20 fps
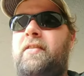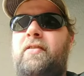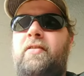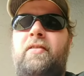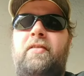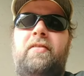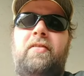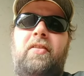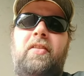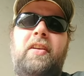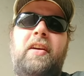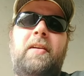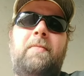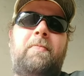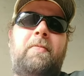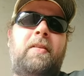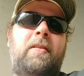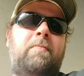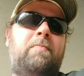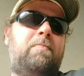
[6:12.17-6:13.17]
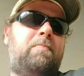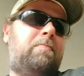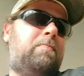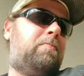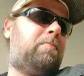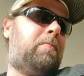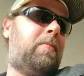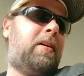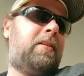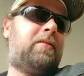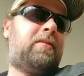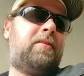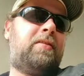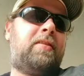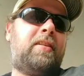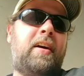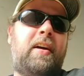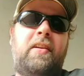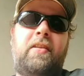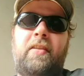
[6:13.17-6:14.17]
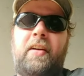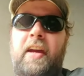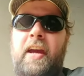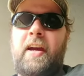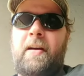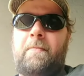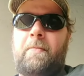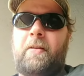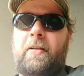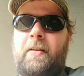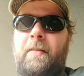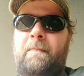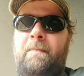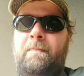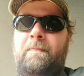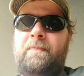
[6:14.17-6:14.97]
you're asleep and it busts inside your camper.